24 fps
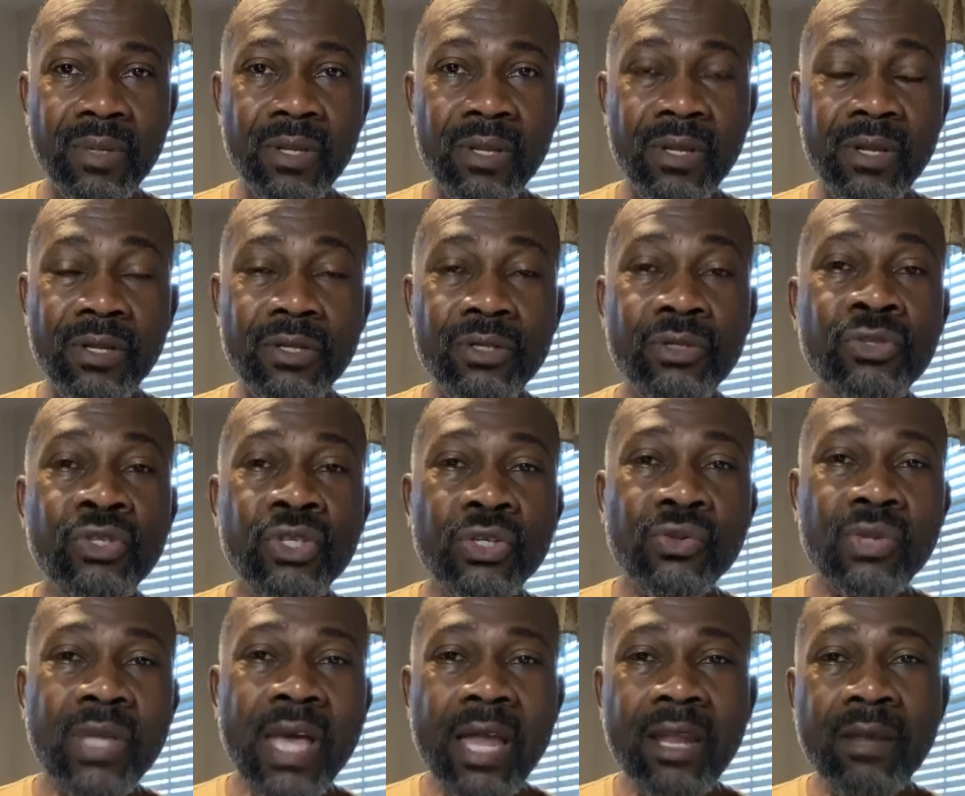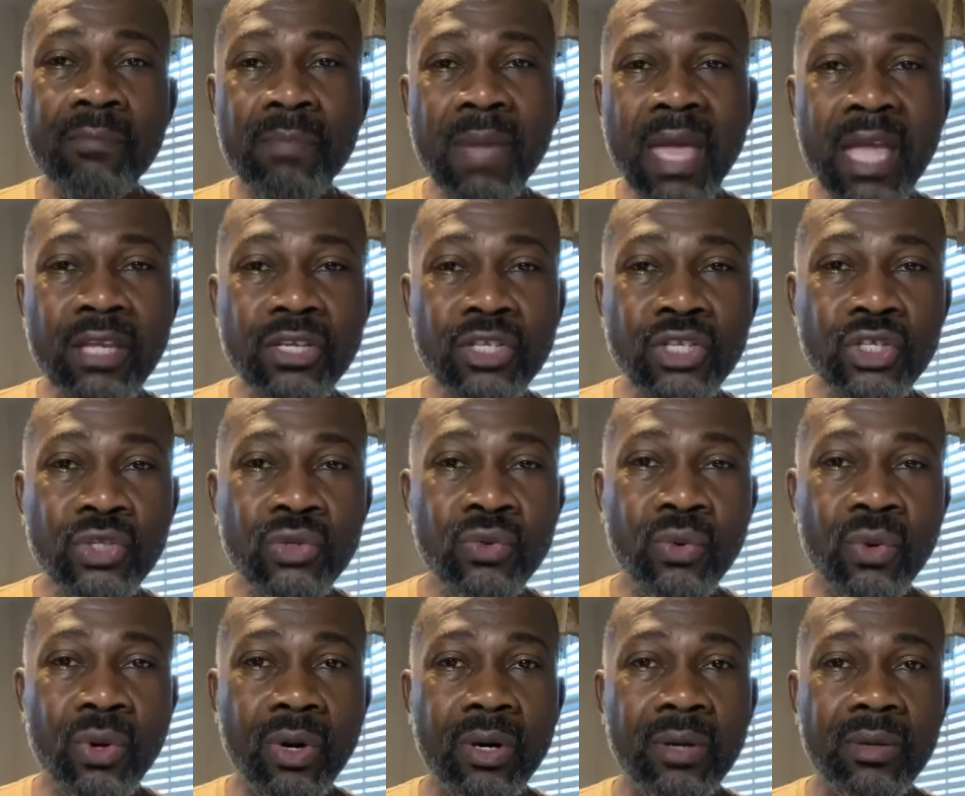You just gotta make
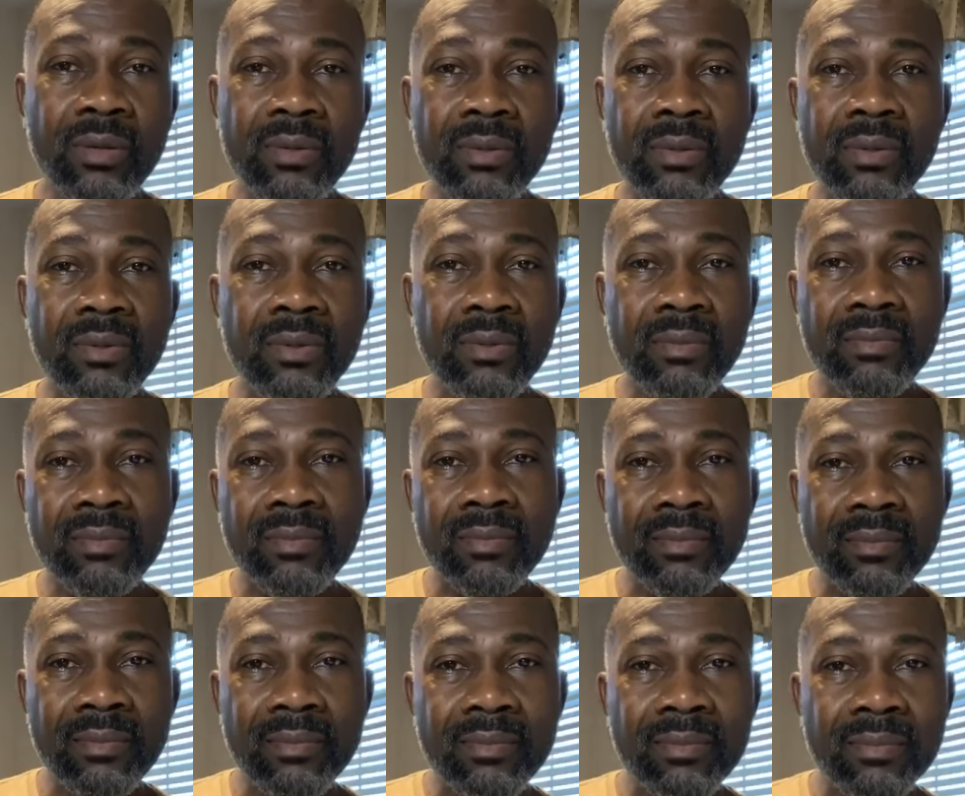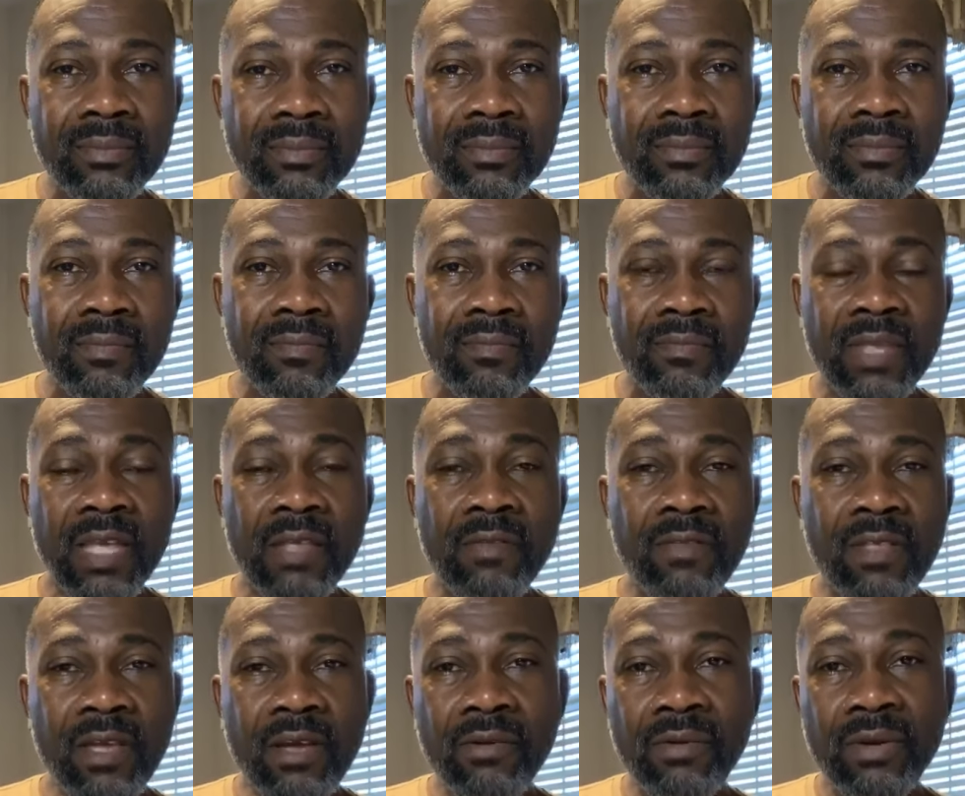sure that
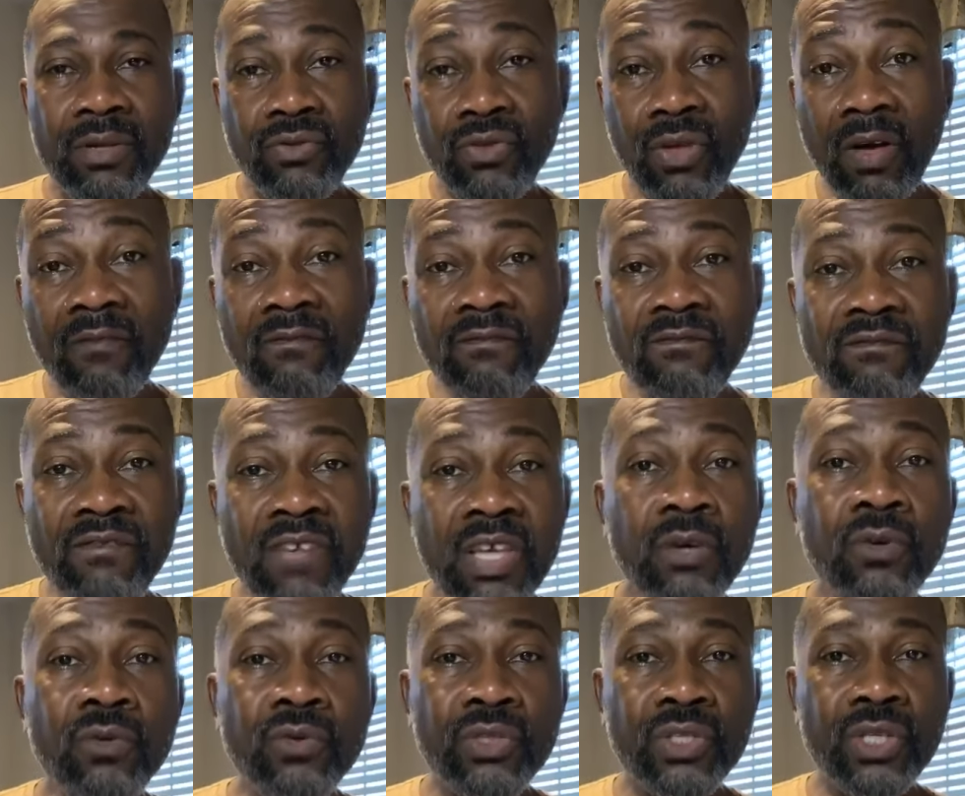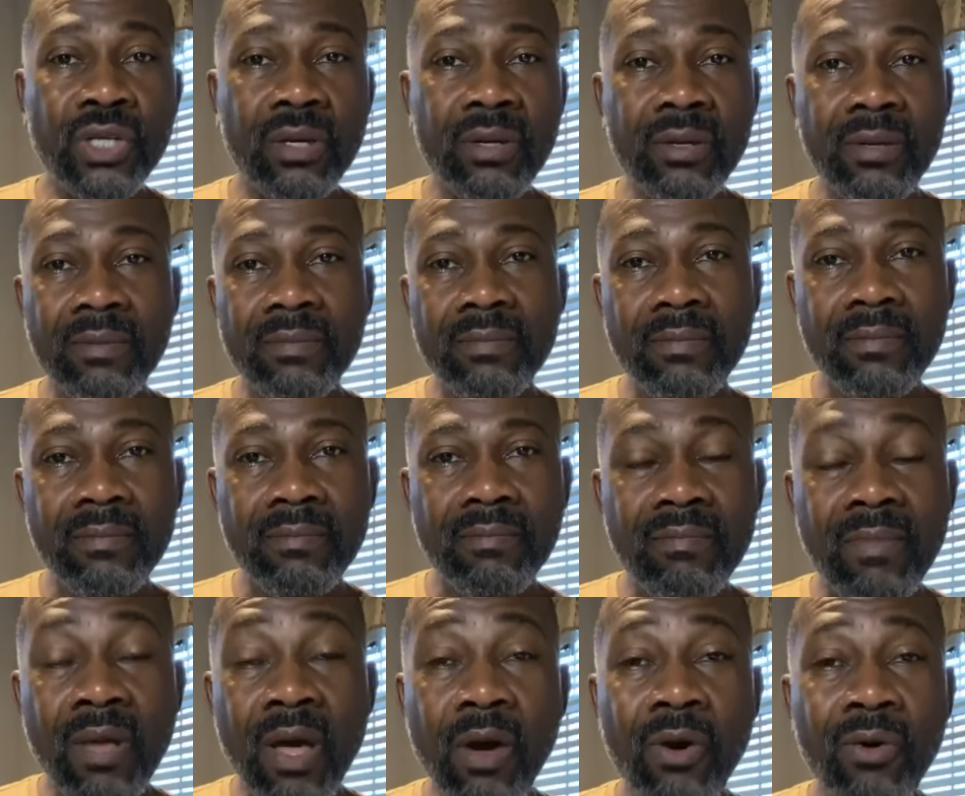there is a filter
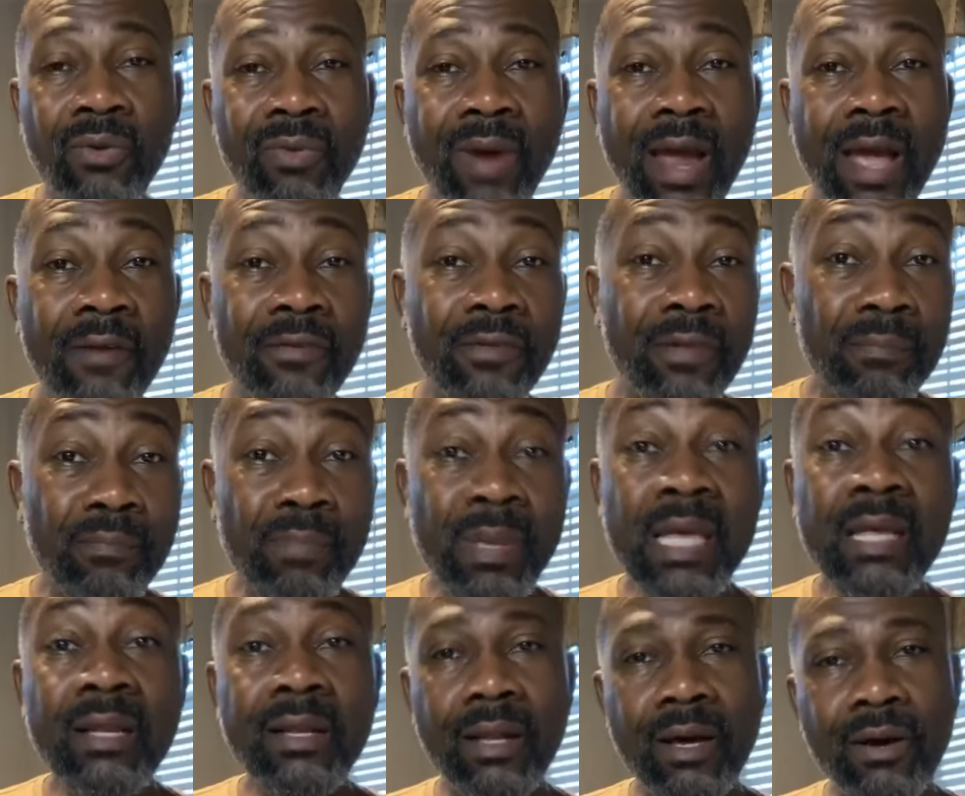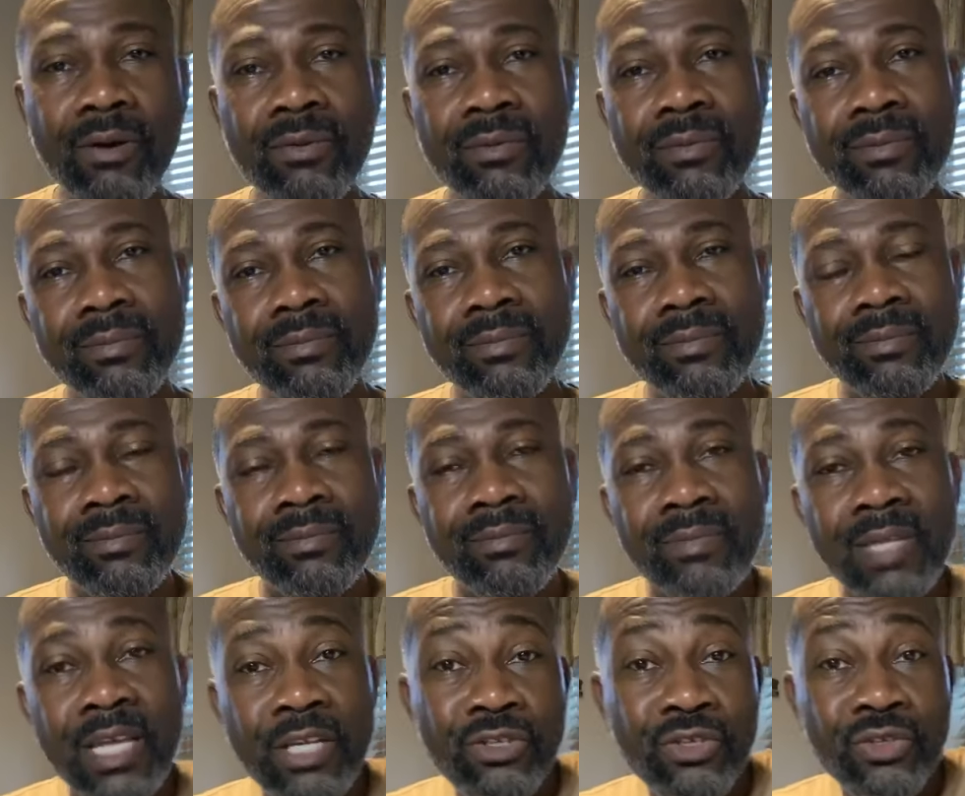around the pillow
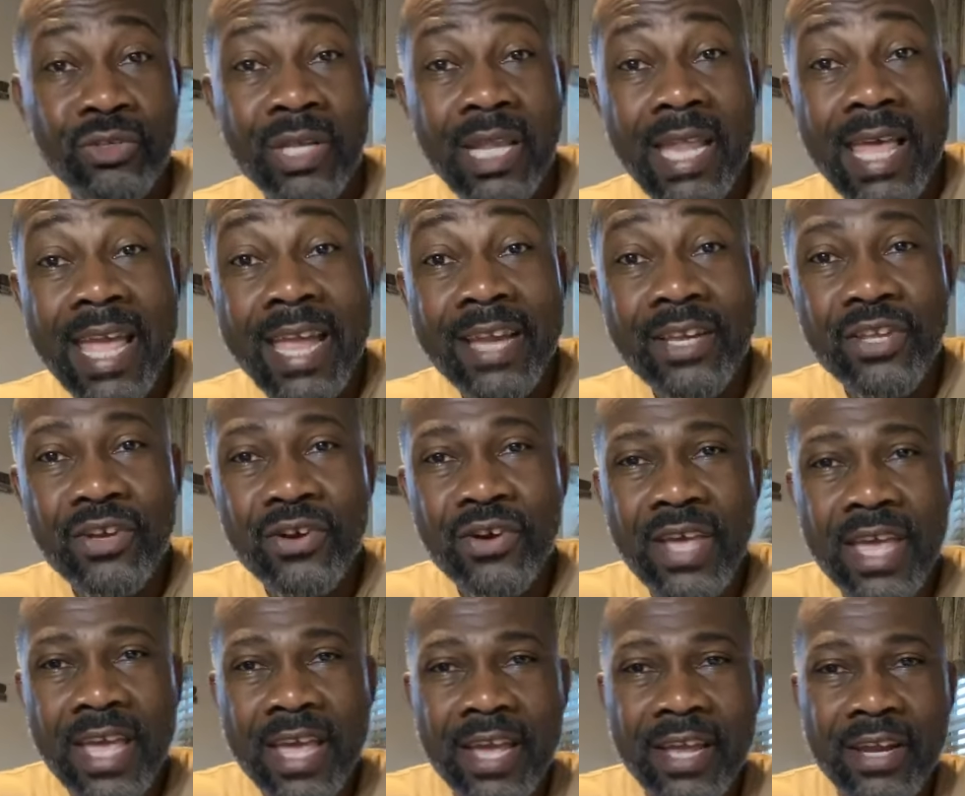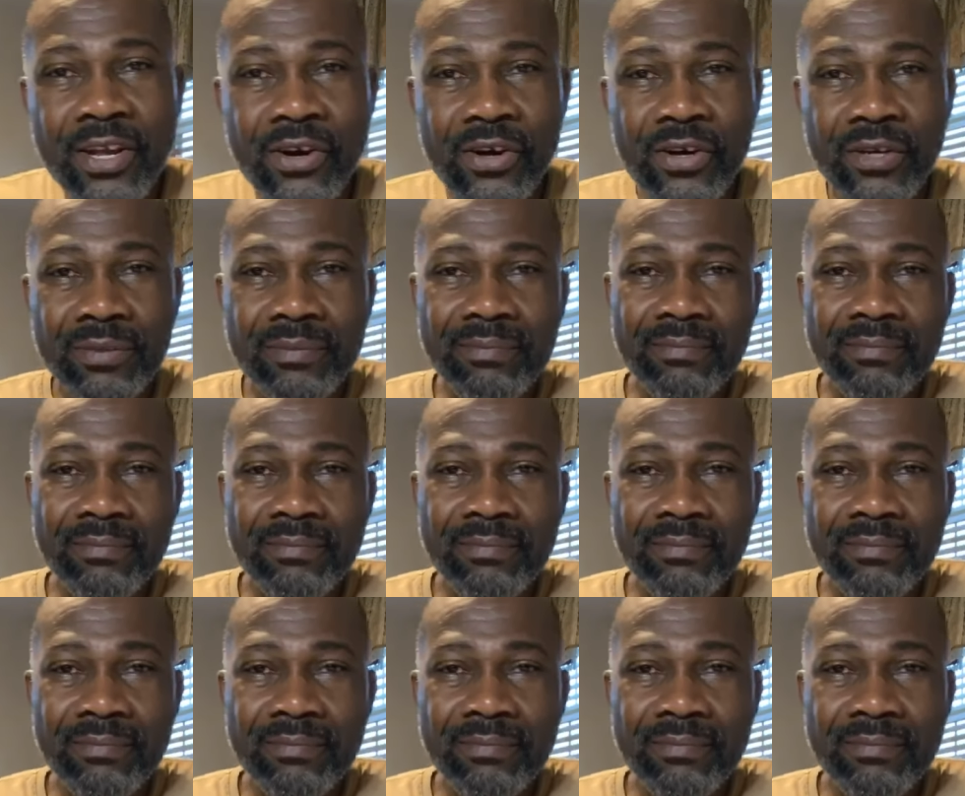that you land your head on.